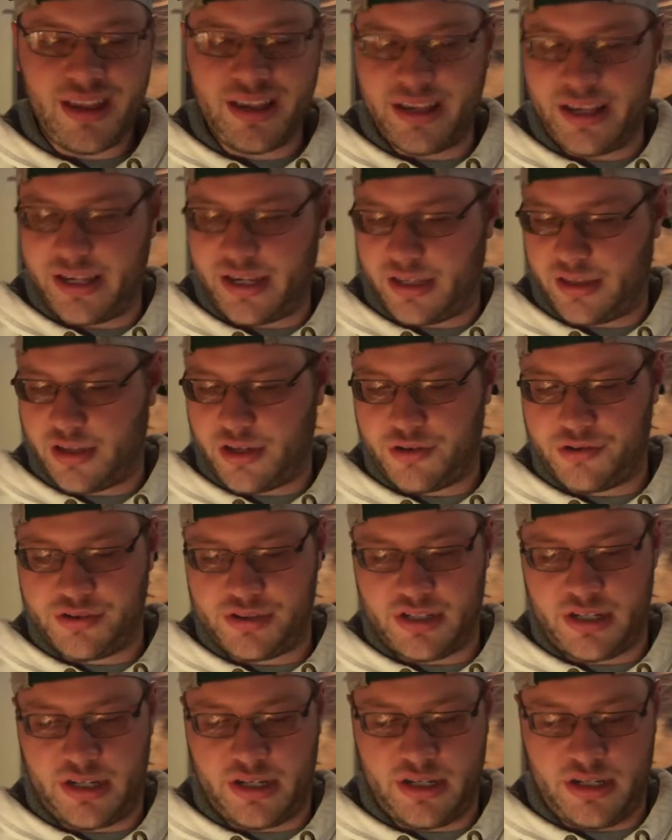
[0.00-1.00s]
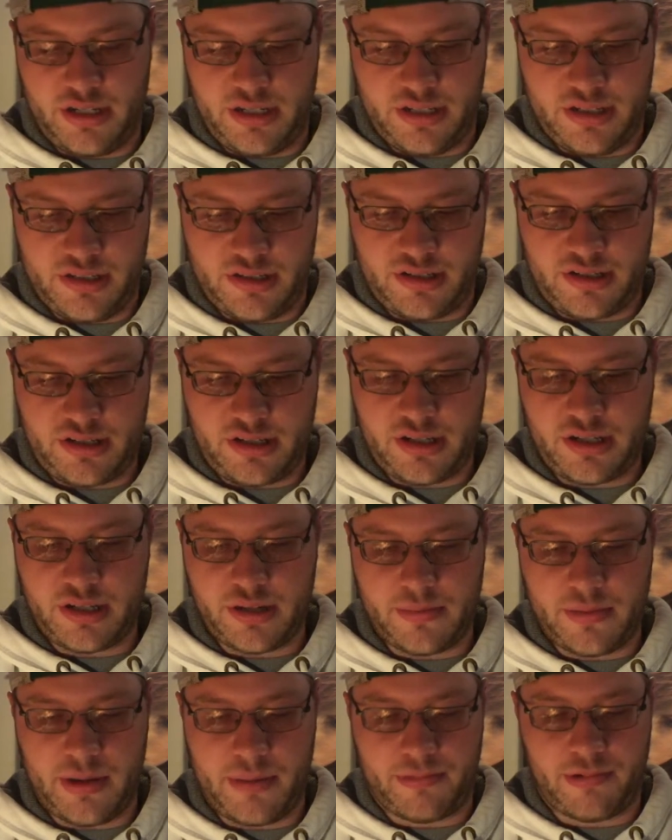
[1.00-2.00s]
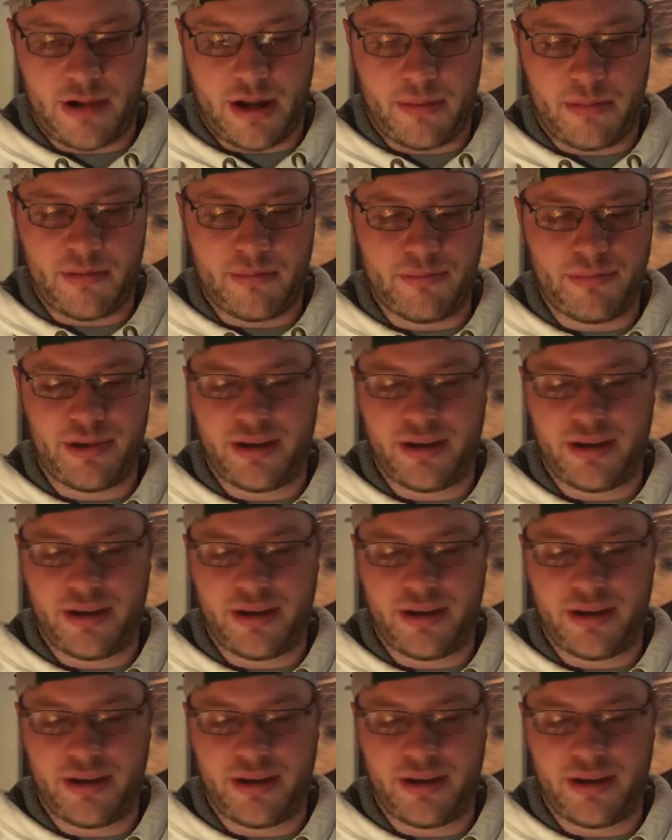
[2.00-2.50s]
getting those in is going to be a problem.